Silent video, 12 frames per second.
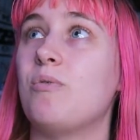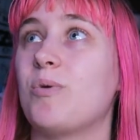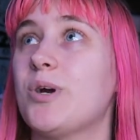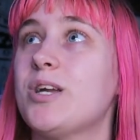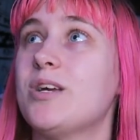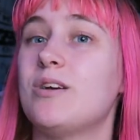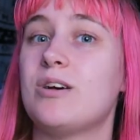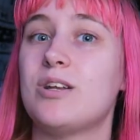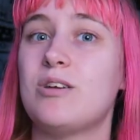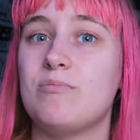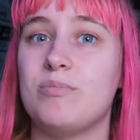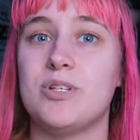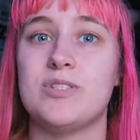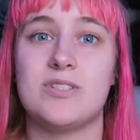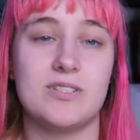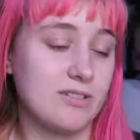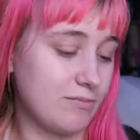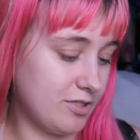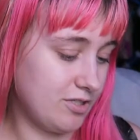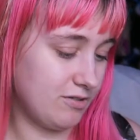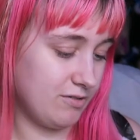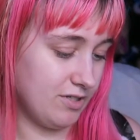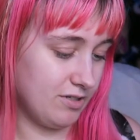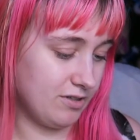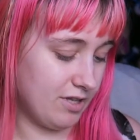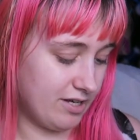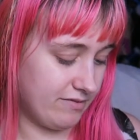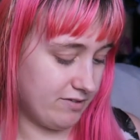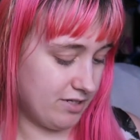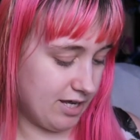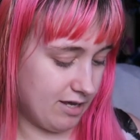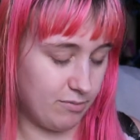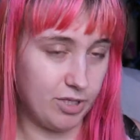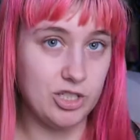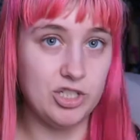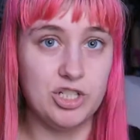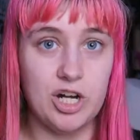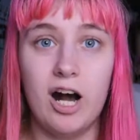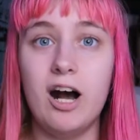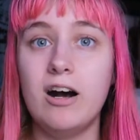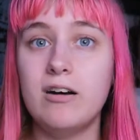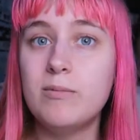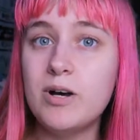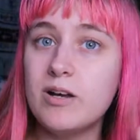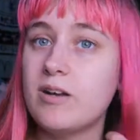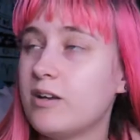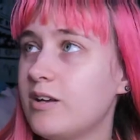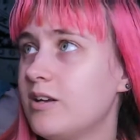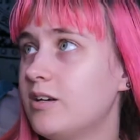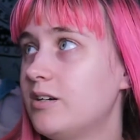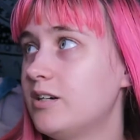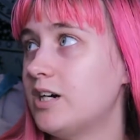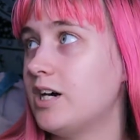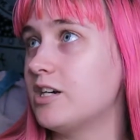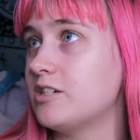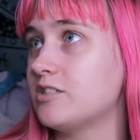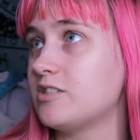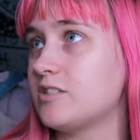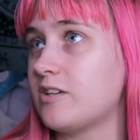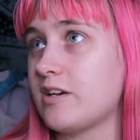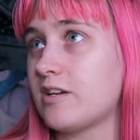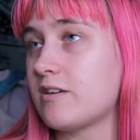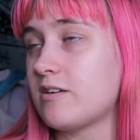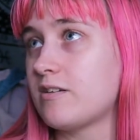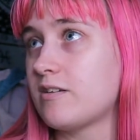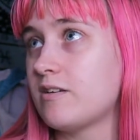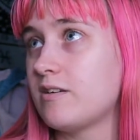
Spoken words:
working on it, but since I've been doing a lot of it at my job, I just like